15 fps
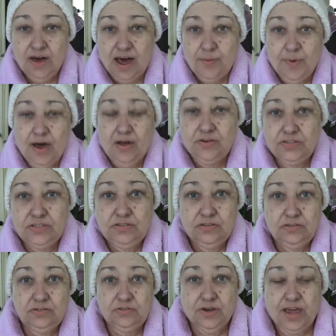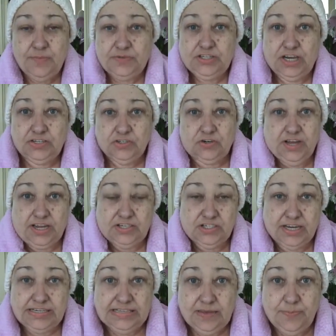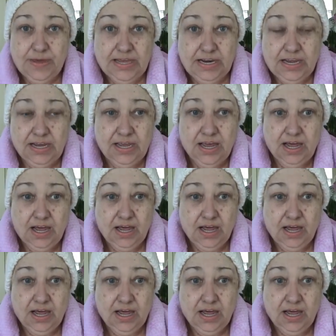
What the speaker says: I bought drapes yesterday at JCPenney.